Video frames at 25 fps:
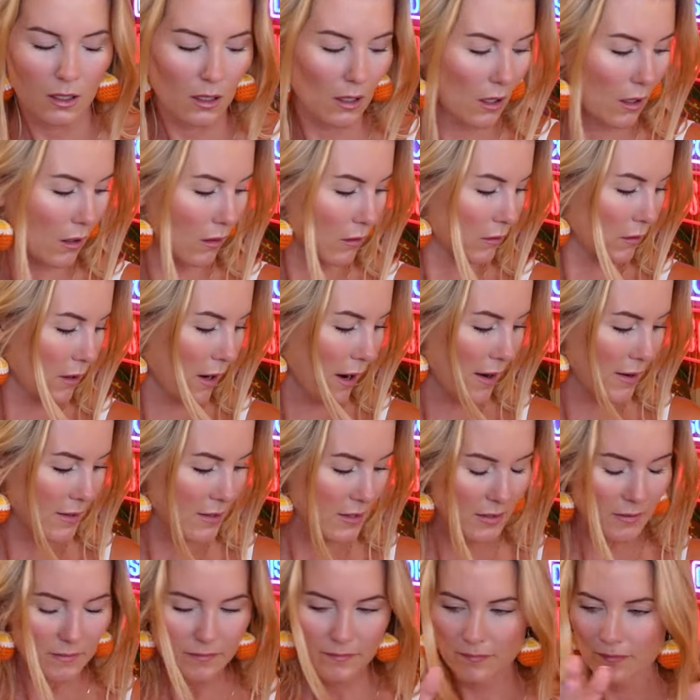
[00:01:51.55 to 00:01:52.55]
All
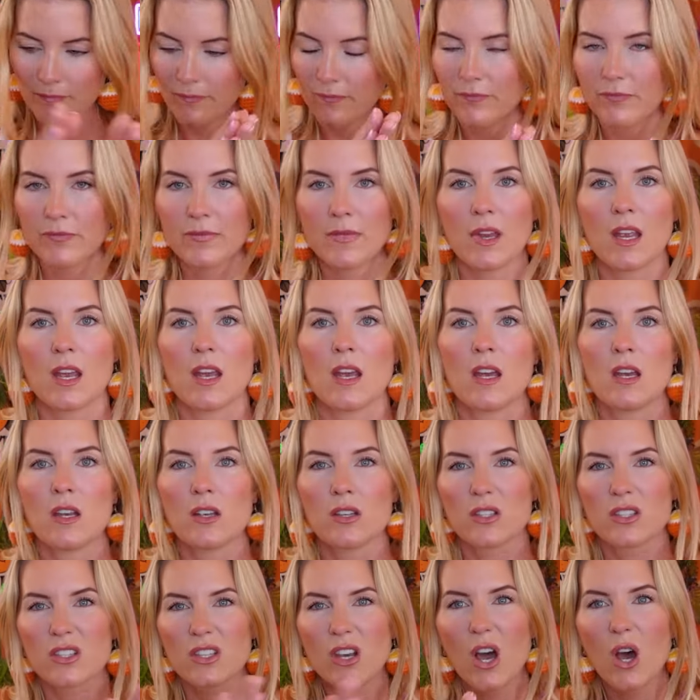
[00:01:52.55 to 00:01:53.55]
right.
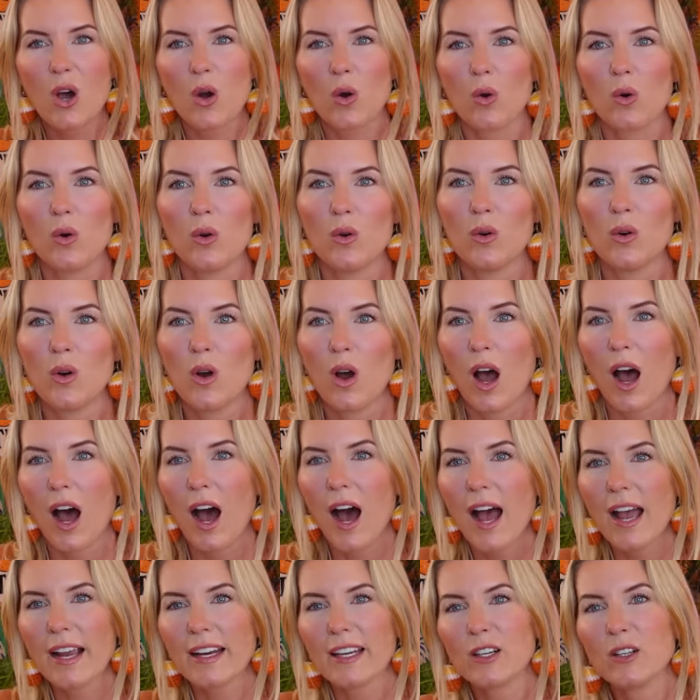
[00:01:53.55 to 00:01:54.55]
So
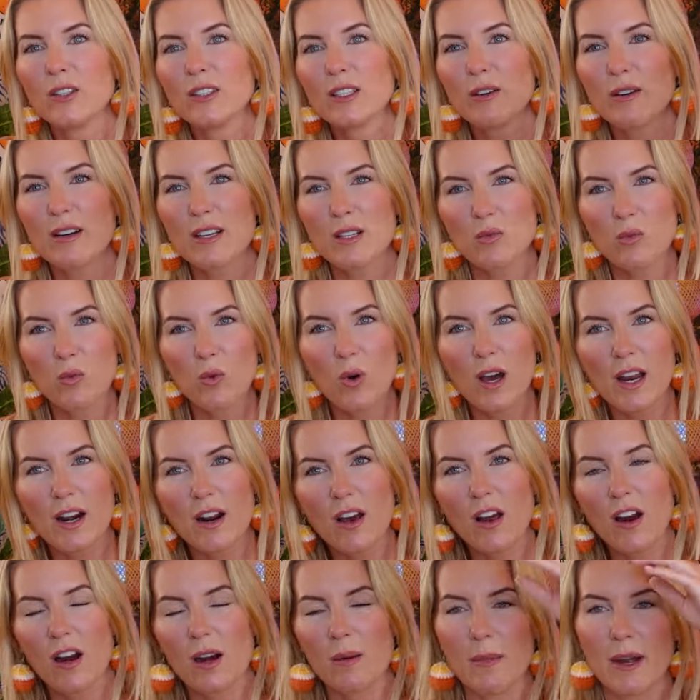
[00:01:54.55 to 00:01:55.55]
I can only raise one
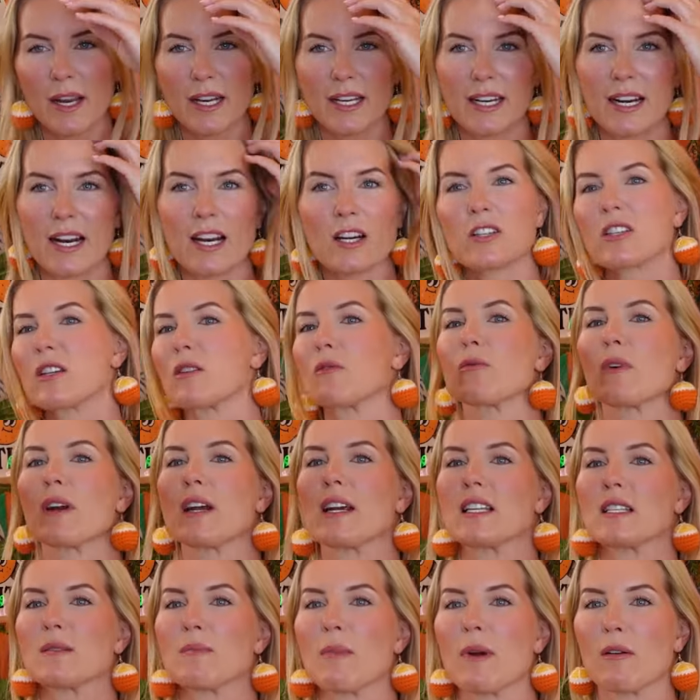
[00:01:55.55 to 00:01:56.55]
arm. I can actually
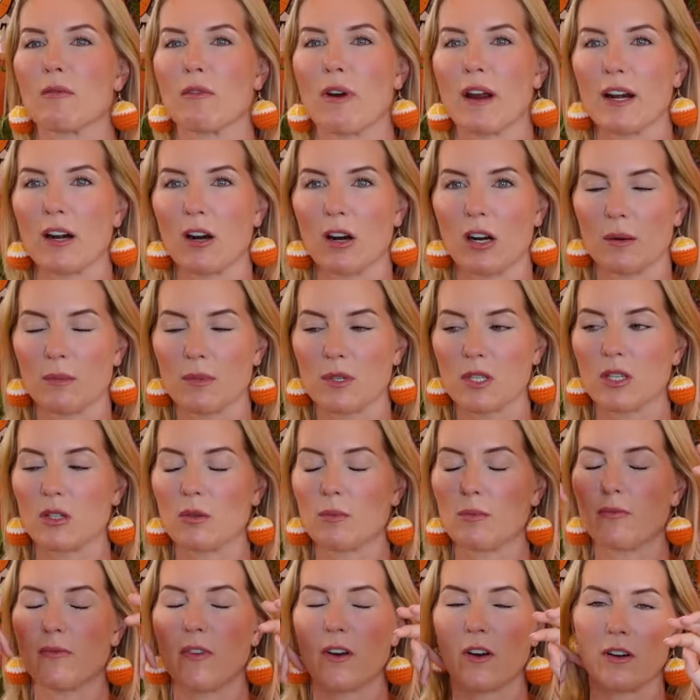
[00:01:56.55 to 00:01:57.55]
raise my right arm
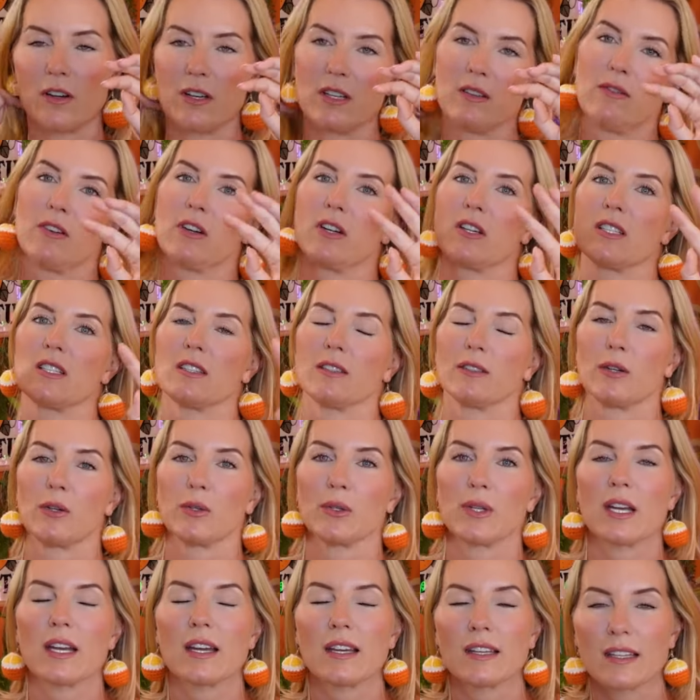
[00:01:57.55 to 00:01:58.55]
too, very, very
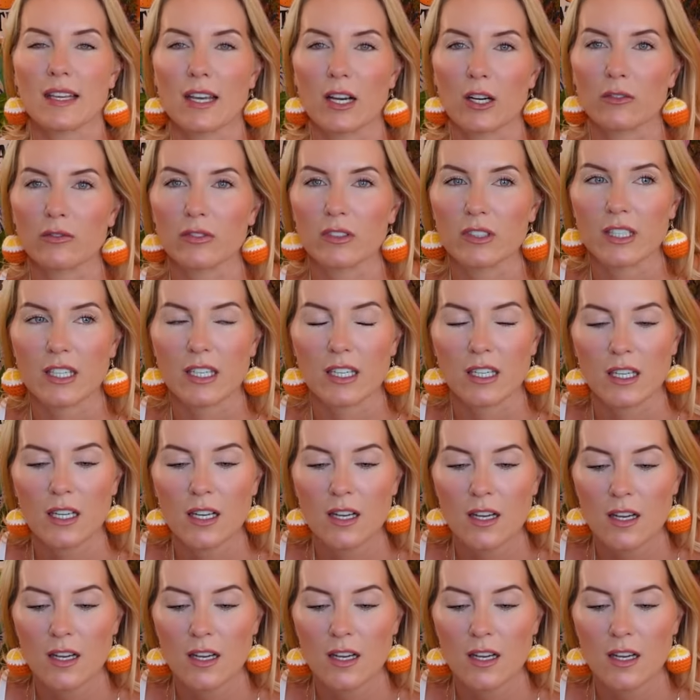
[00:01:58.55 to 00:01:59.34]
slowly and carefully.